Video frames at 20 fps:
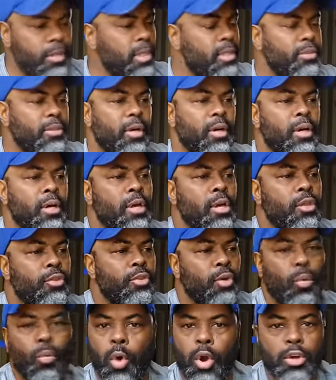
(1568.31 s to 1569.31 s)
The
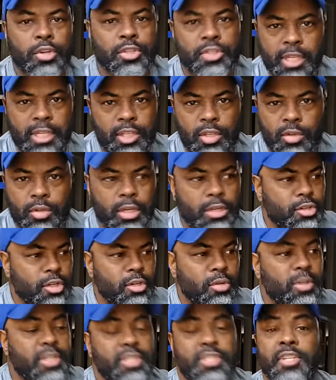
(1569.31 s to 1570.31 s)
the worst thing you can
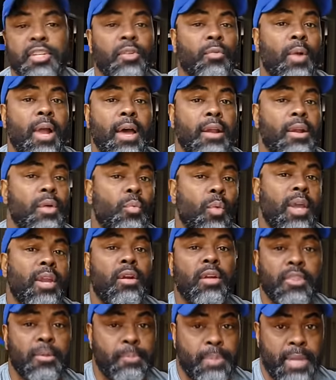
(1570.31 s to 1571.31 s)
do is sit around and wait on
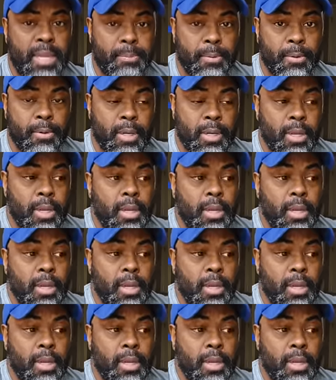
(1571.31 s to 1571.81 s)
other people.